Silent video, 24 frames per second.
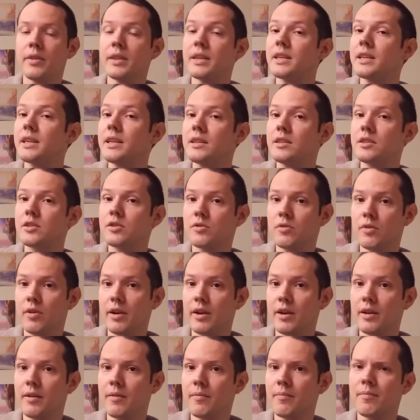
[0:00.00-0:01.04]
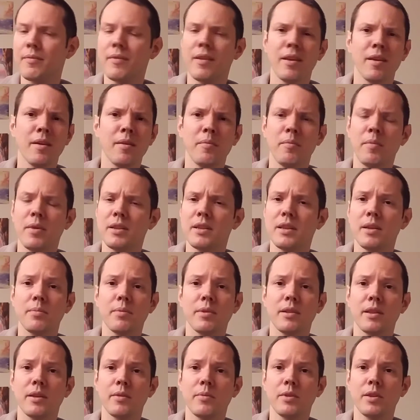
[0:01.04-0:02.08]
D string, but
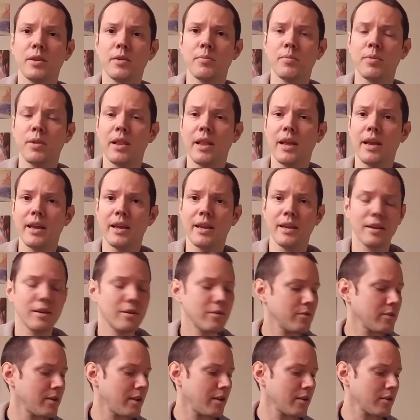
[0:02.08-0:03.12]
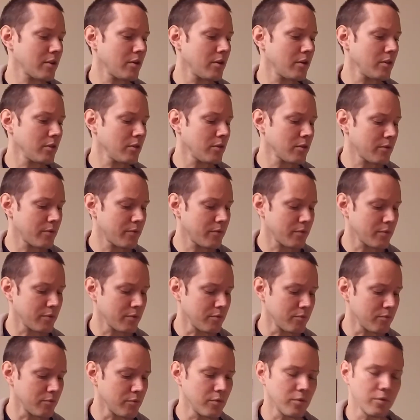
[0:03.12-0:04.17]
typically when you play, you're not going to look for the
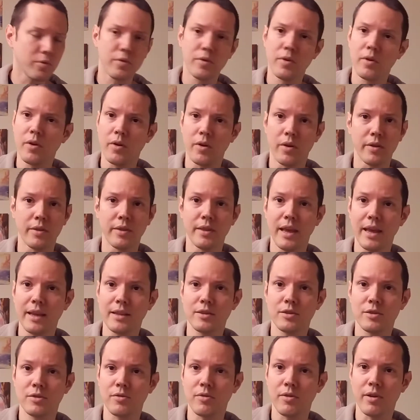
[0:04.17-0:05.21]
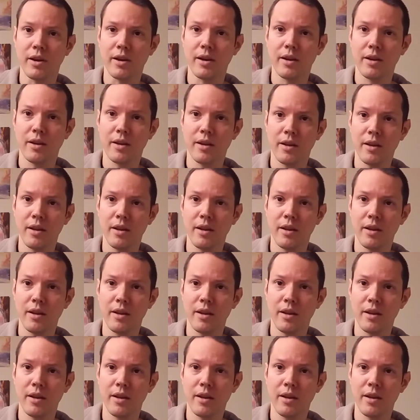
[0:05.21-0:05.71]
root on that string.